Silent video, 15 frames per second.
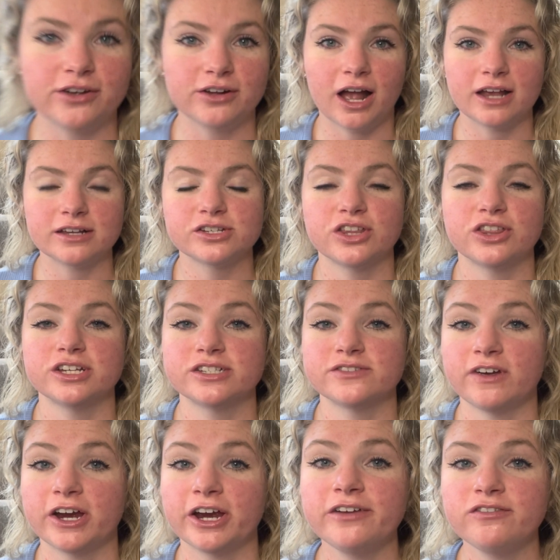guys, so this
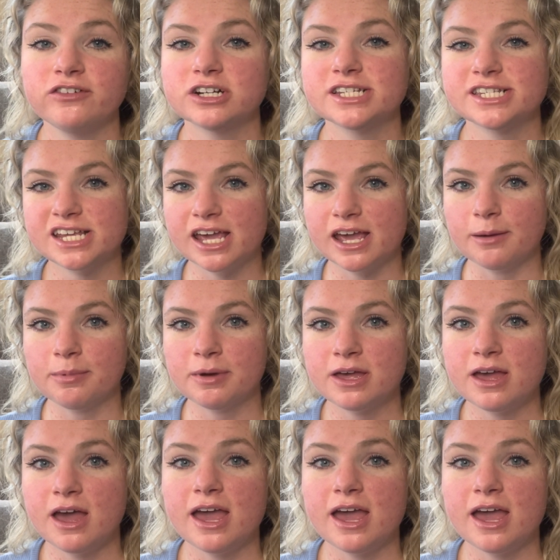very first tip